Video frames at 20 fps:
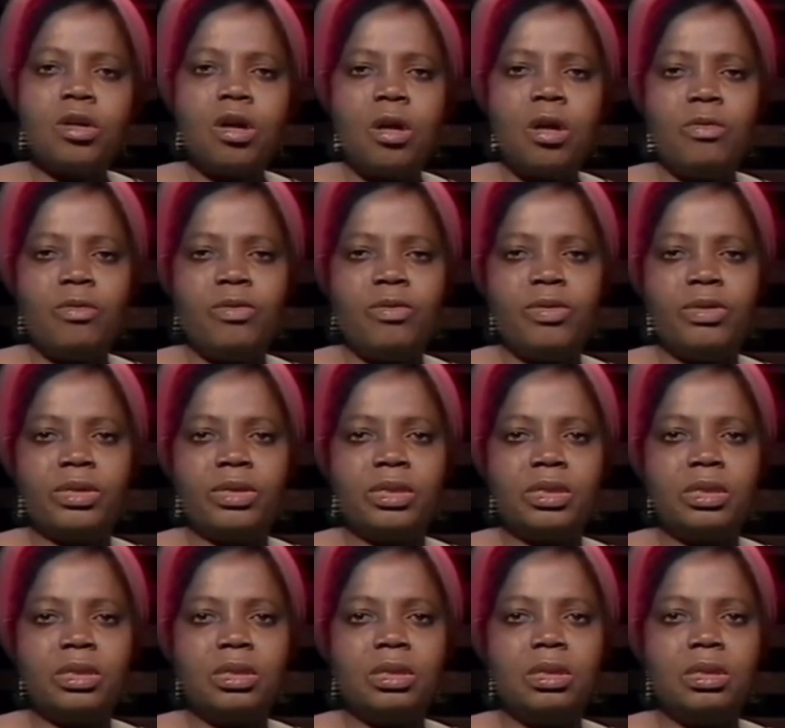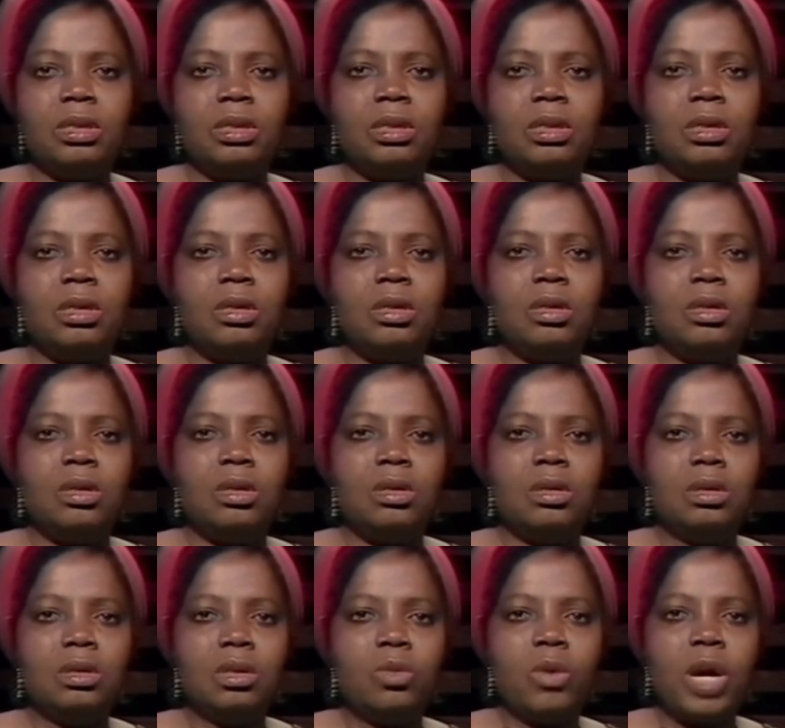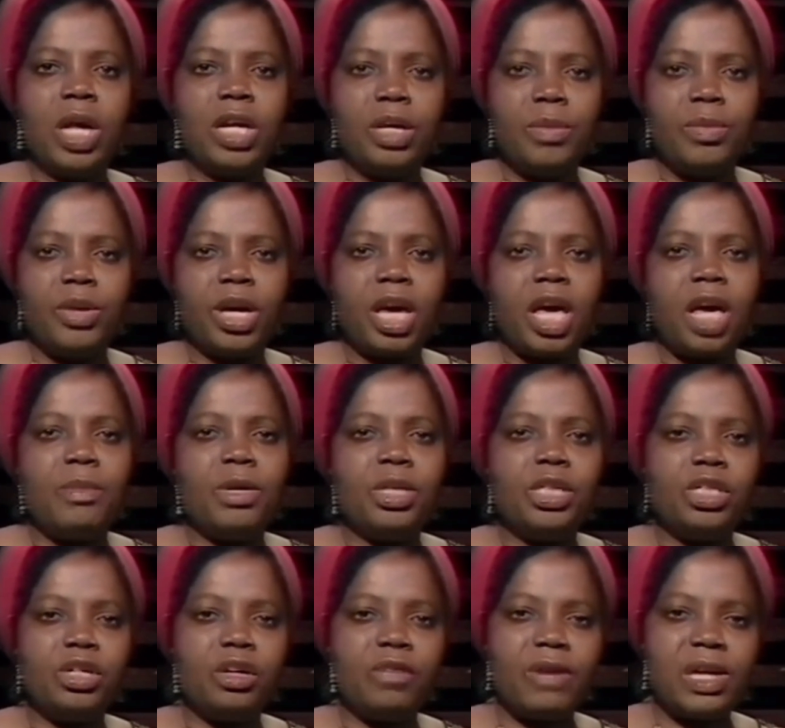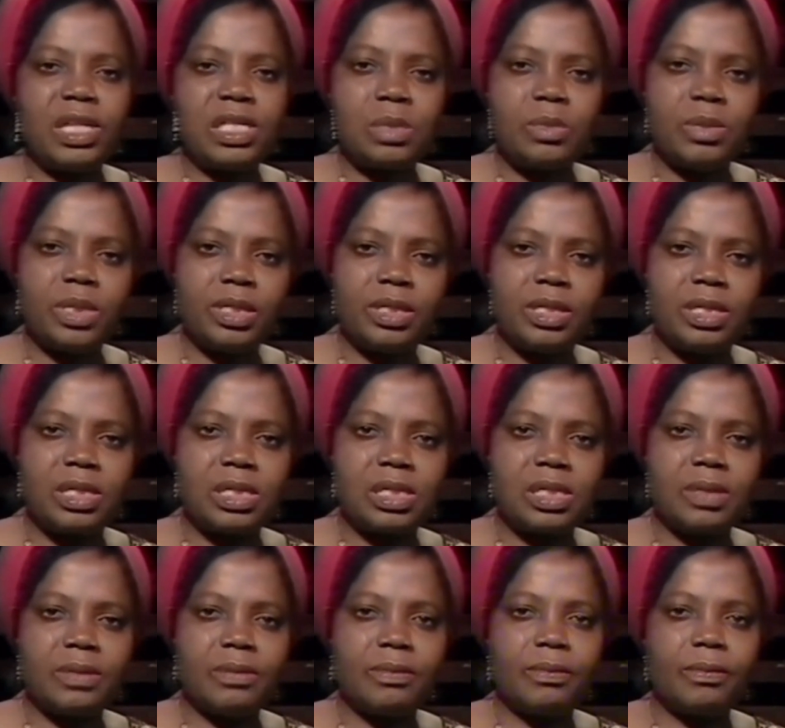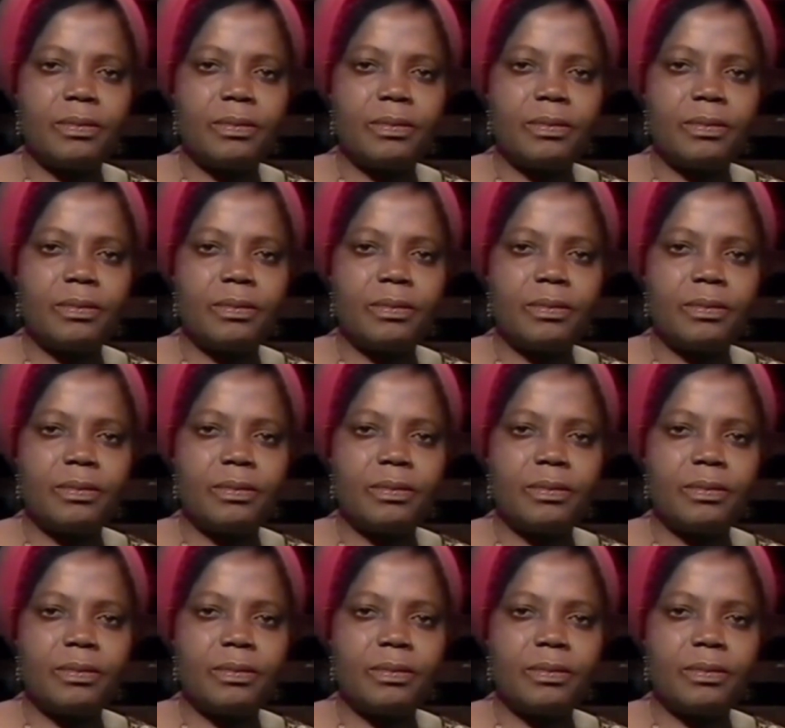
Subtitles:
comfort when he became a Jehovah's Witness.